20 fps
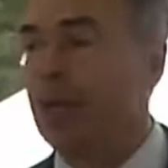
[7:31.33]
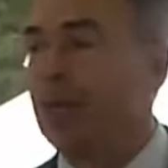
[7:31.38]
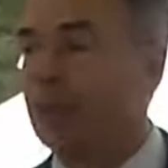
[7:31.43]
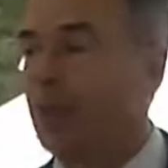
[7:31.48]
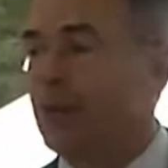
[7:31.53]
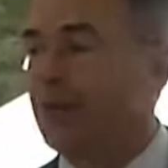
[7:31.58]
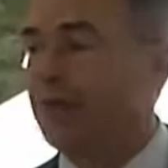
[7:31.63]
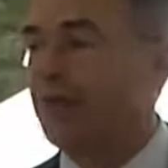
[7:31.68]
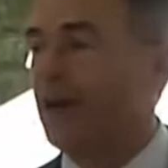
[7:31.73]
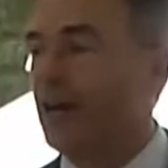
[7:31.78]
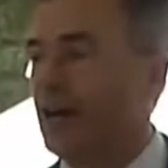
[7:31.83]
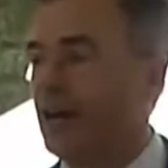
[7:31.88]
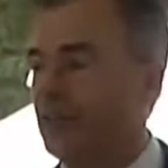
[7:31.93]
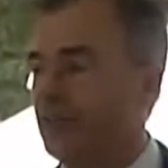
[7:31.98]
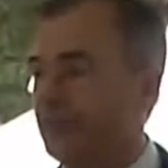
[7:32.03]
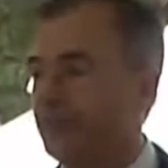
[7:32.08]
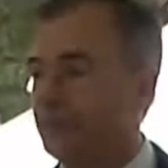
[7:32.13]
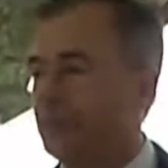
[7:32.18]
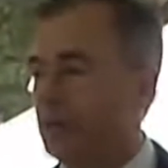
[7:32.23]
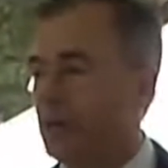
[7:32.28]
My
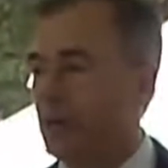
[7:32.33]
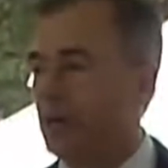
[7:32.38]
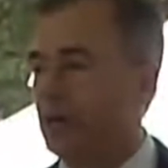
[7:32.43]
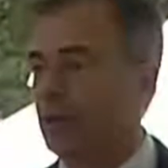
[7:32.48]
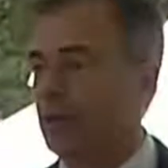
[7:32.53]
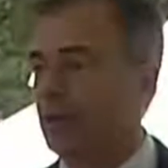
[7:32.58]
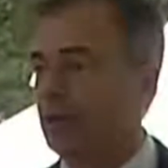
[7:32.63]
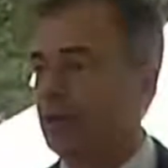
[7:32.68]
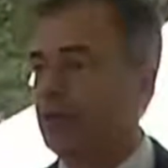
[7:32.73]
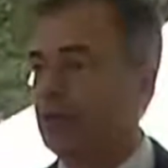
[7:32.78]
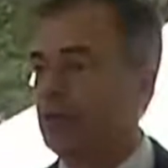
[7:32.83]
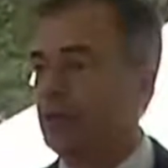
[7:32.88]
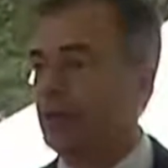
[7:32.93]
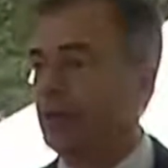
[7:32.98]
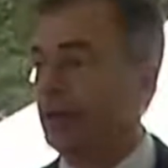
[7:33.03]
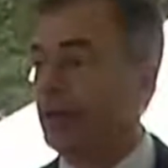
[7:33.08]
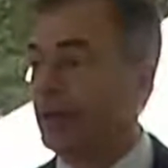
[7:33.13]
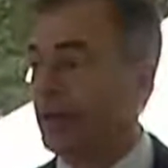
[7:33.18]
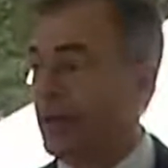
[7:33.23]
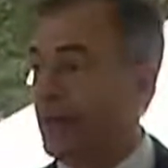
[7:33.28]
father from Hungary,
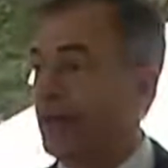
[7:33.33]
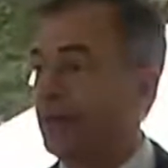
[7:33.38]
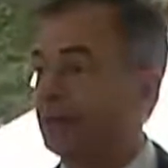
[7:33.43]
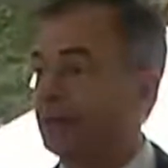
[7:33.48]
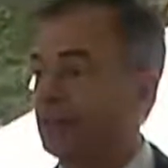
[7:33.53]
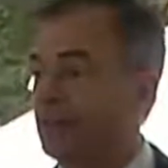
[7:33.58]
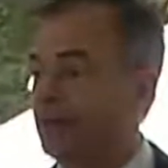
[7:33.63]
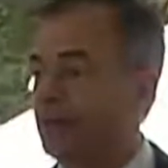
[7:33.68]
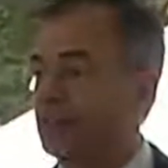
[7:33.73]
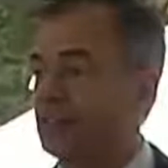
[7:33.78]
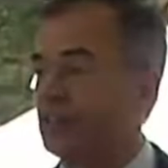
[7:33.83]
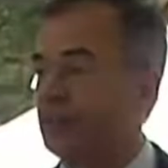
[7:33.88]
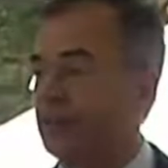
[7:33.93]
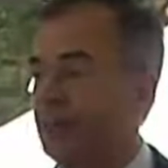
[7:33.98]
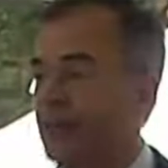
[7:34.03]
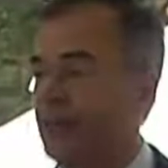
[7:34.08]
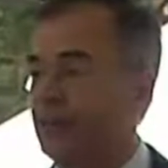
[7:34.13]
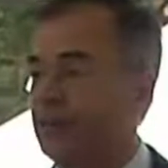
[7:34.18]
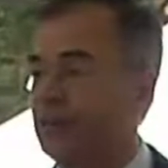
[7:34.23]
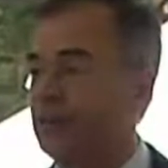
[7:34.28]
where after he had
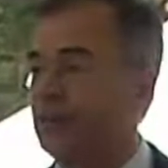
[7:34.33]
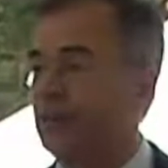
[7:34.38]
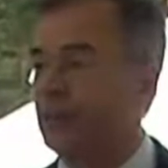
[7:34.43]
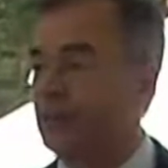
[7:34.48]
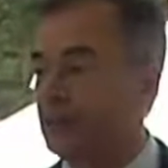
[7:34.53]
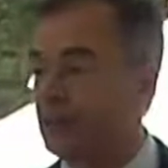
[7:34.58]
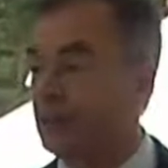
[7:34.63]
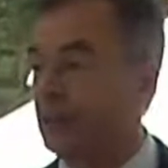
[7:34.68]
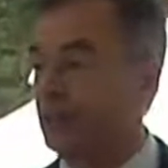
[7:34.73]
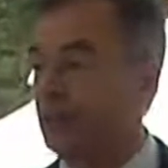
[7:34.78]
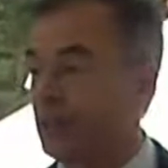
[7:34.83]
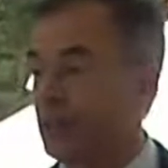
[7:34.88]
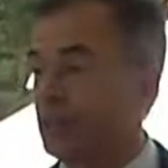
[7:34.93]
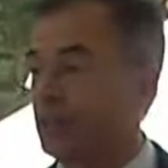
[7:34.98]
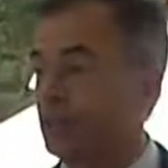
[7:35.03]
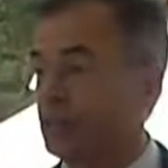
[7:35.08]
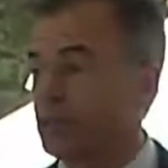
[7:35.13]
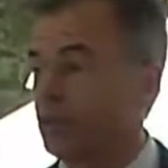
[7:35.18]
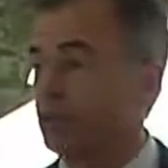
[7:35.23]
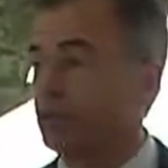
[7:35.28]
spent 2
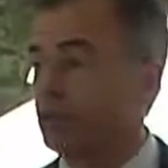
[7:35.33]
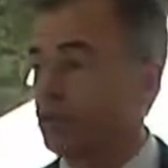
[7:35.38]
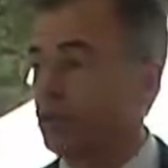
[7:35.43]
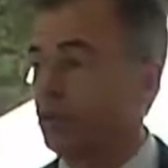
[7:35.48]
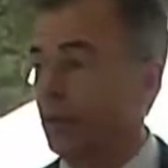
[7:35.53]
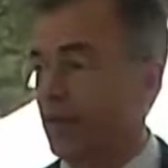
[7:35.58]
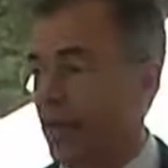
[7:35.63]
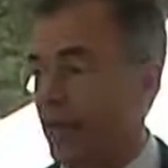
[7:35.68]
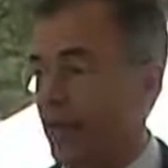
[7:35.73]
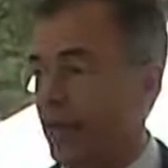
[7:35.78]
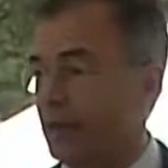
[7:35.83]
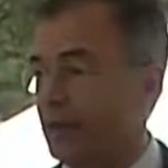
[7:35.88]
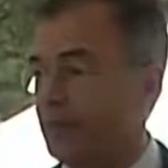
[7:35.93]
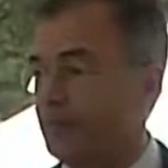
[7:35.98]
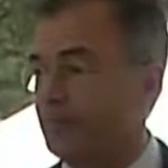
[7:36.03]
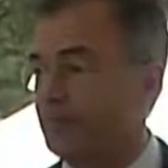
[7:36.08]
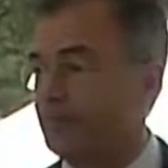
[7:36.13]
years in the Gulag.